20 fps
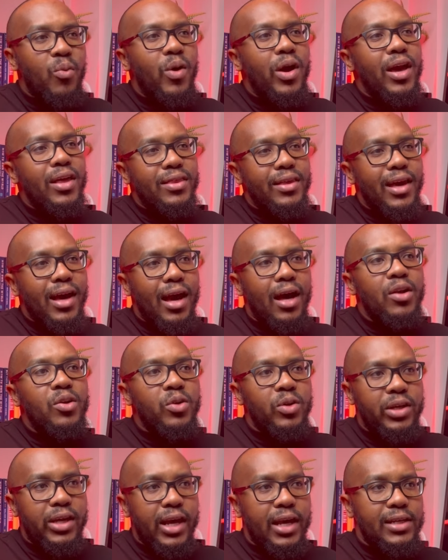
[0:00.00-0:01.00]
where they are
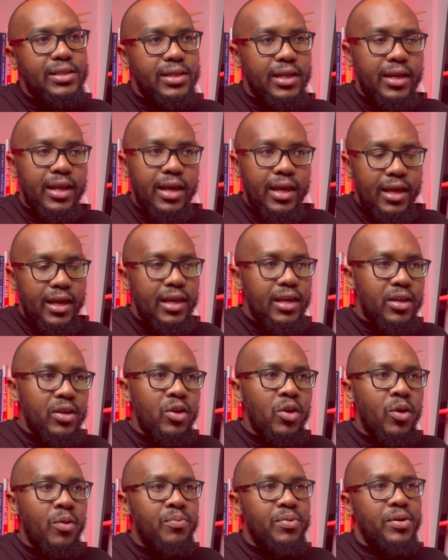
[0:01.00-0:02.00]
located in your